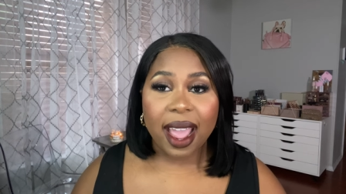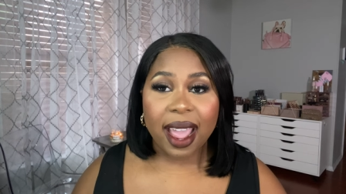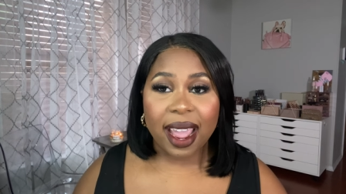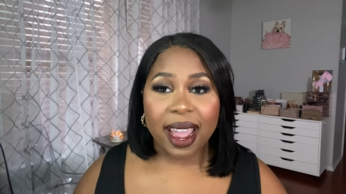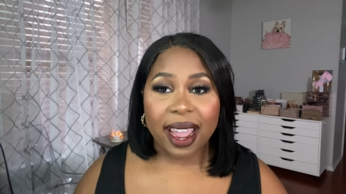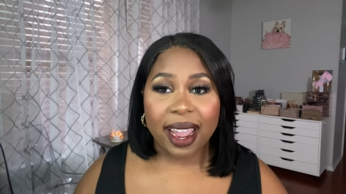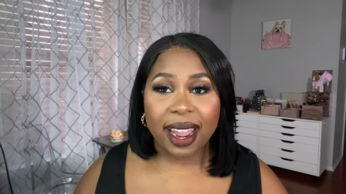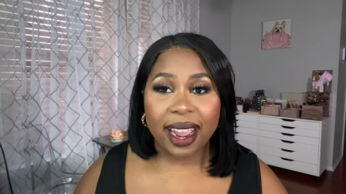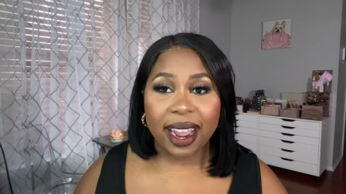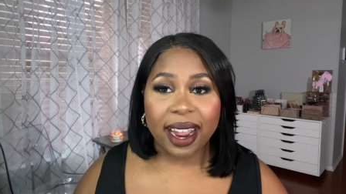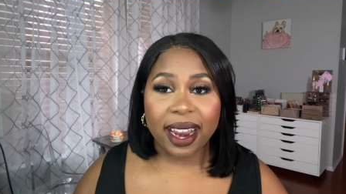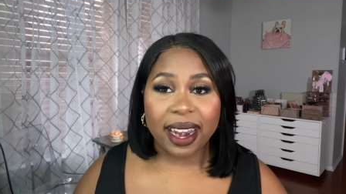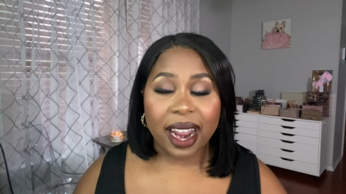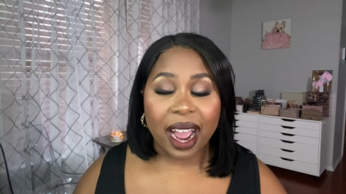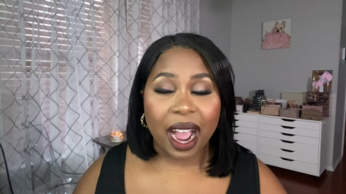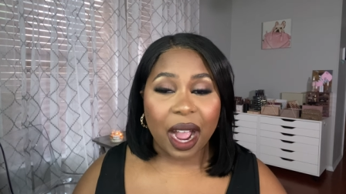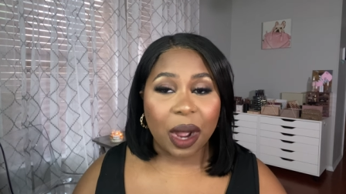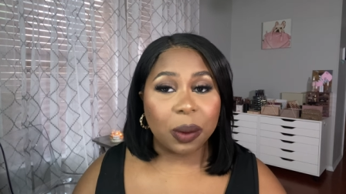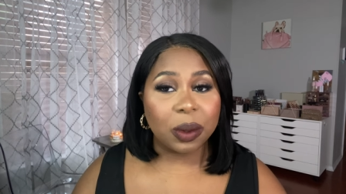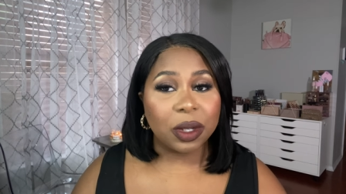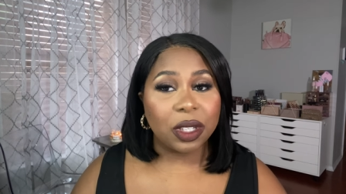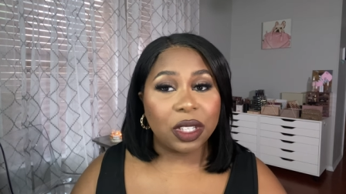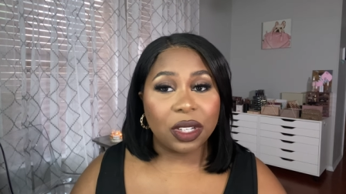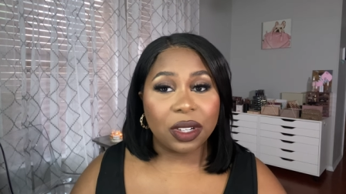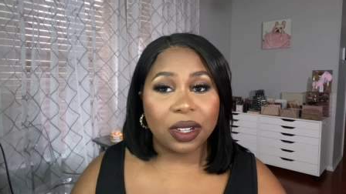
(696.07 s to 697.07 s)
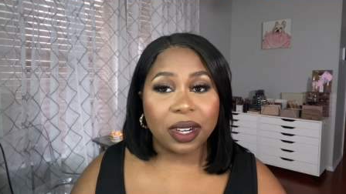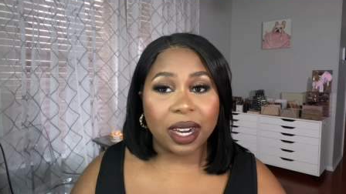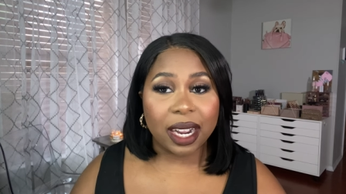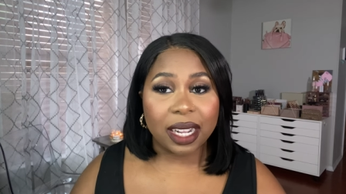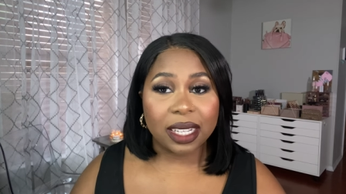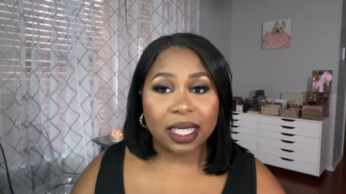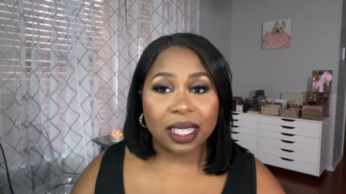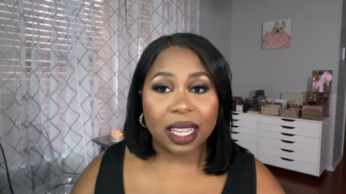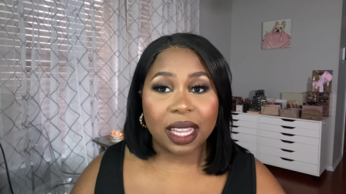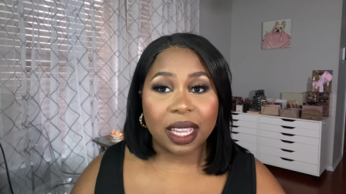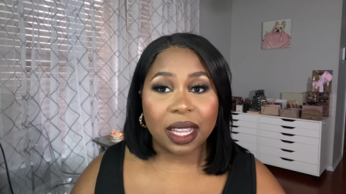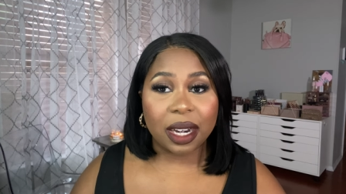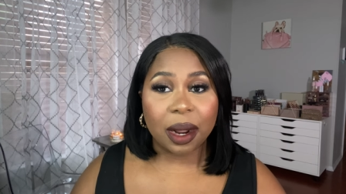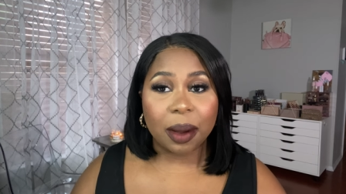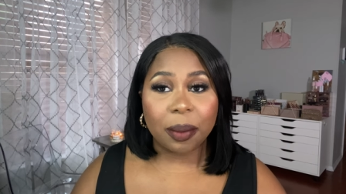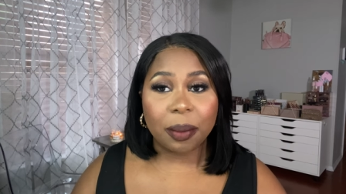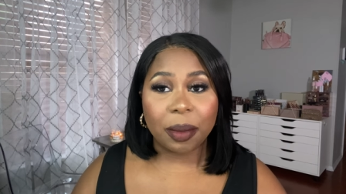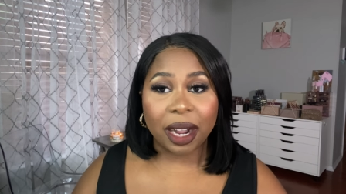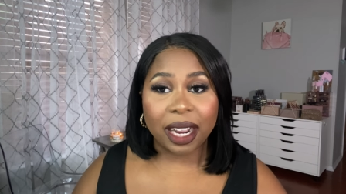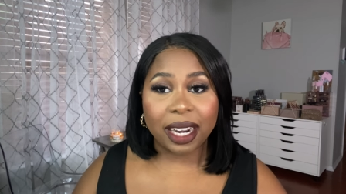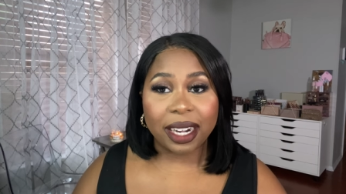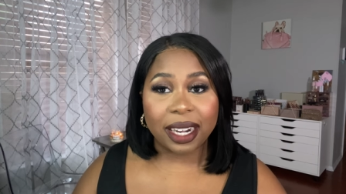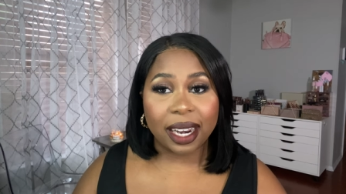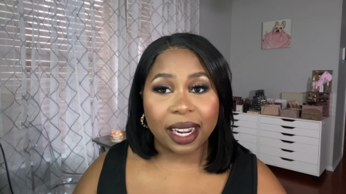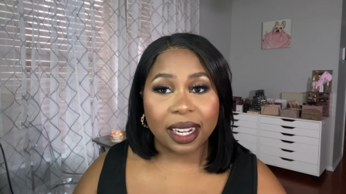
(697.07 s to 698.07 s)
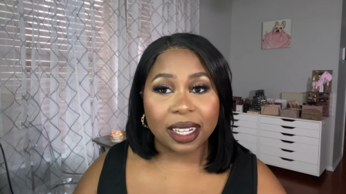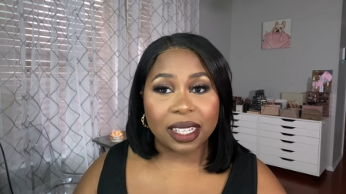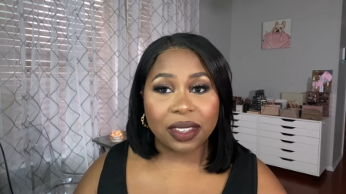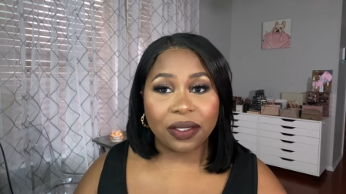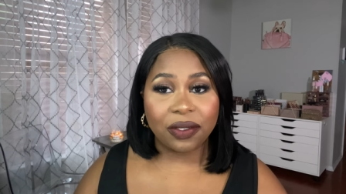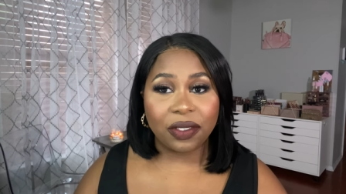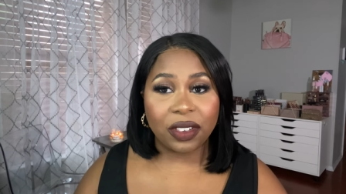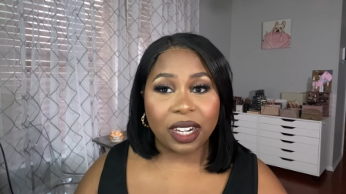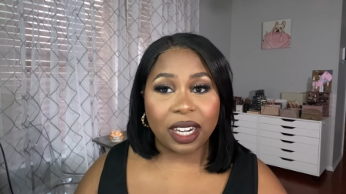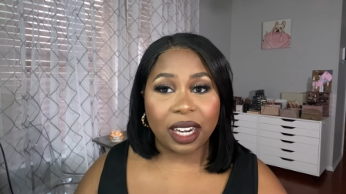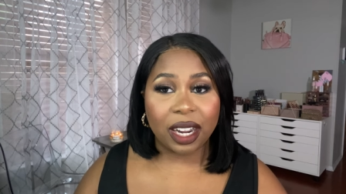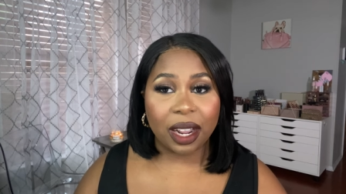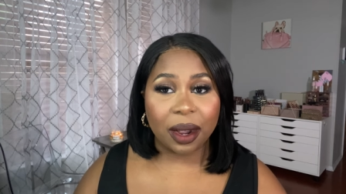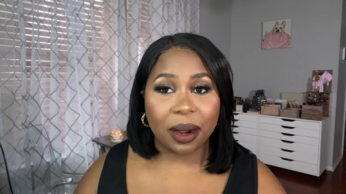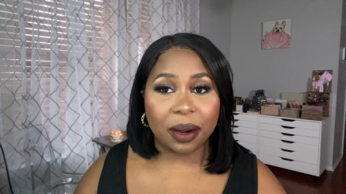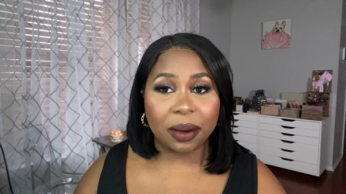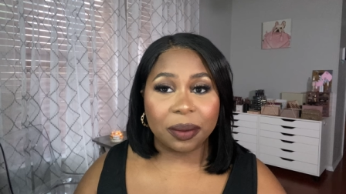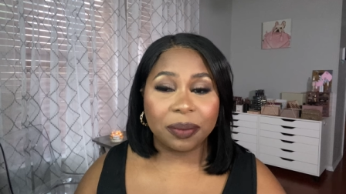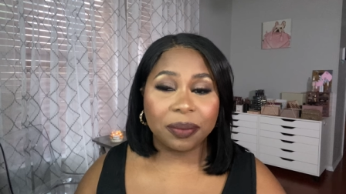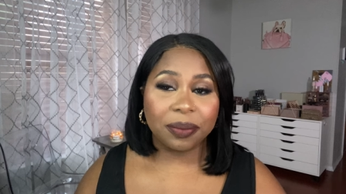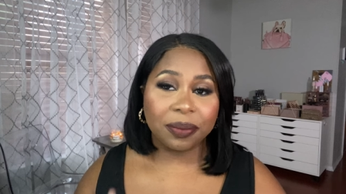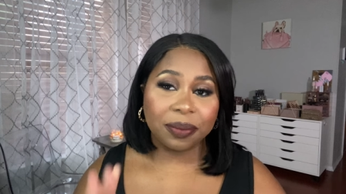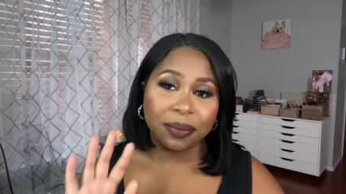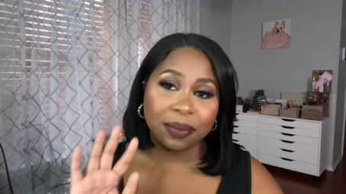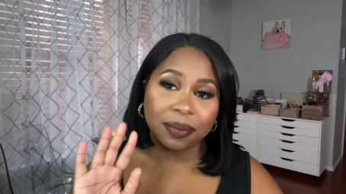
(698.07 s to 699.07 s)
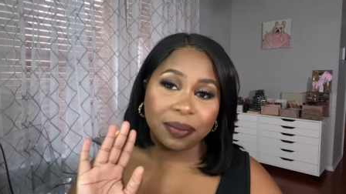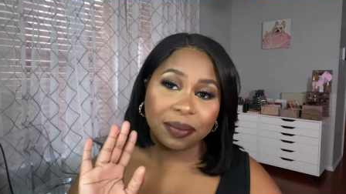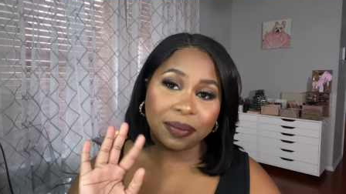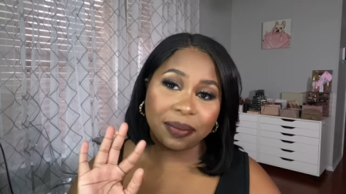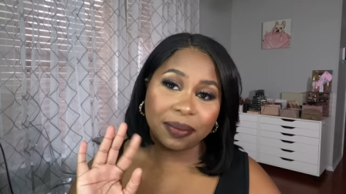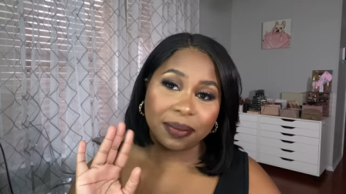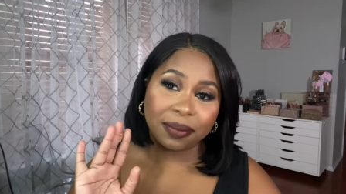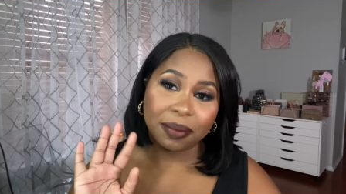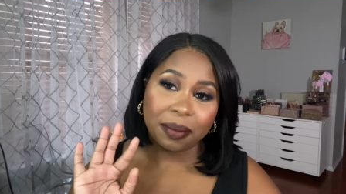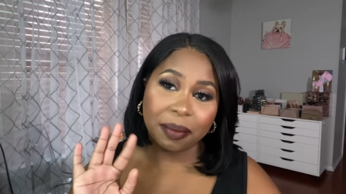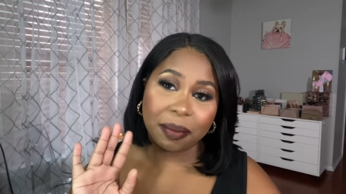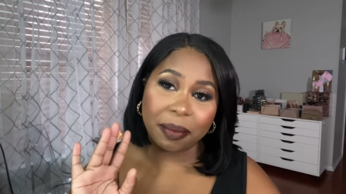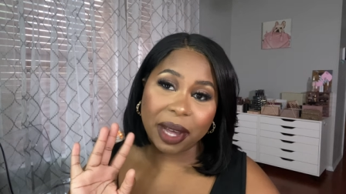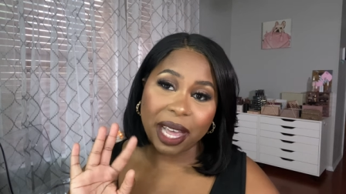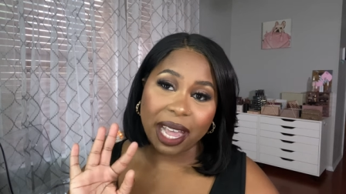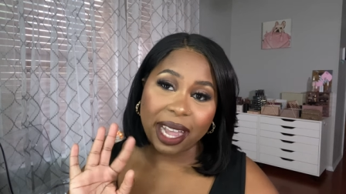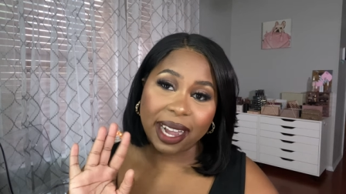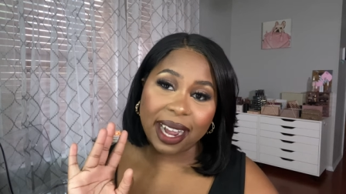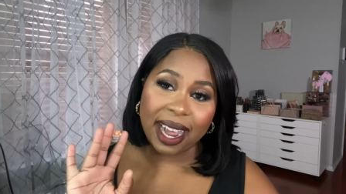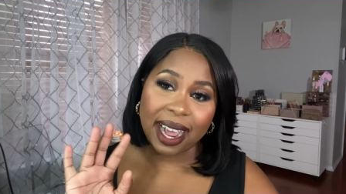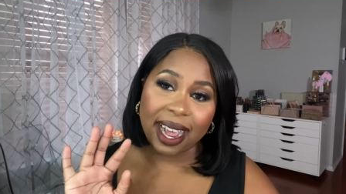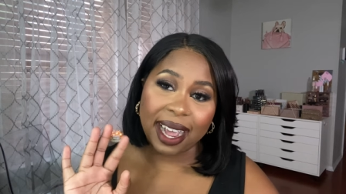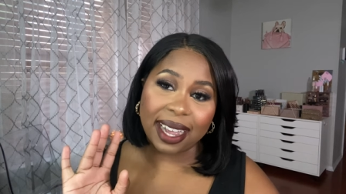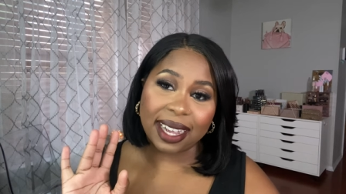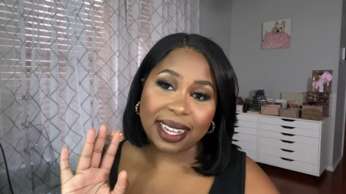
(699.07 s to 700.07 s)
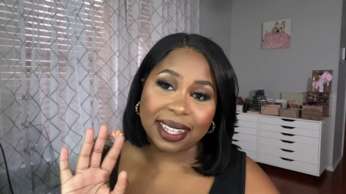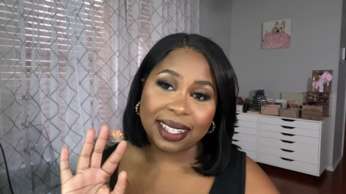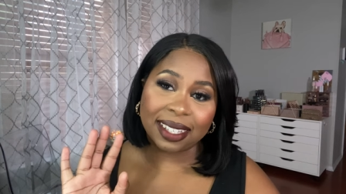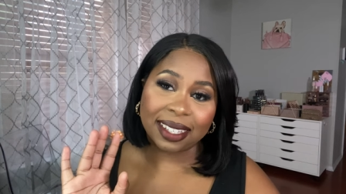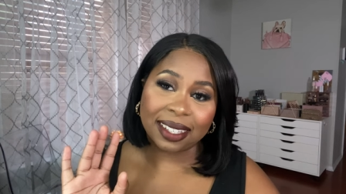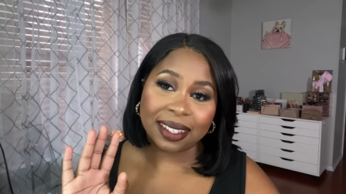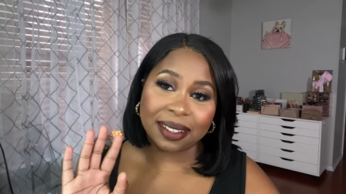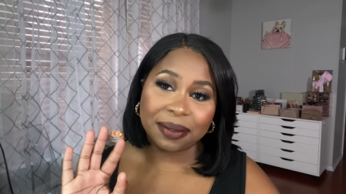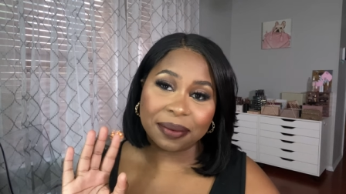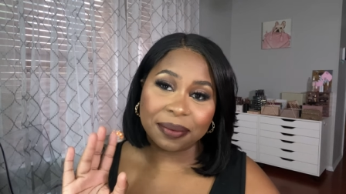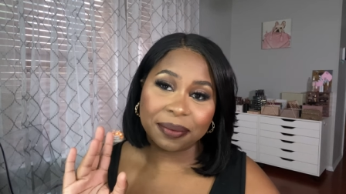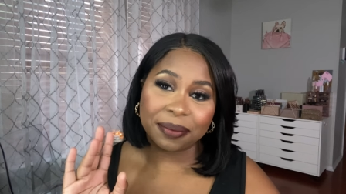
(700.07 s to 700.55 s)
and I will see you guys in my next video. Bye guys.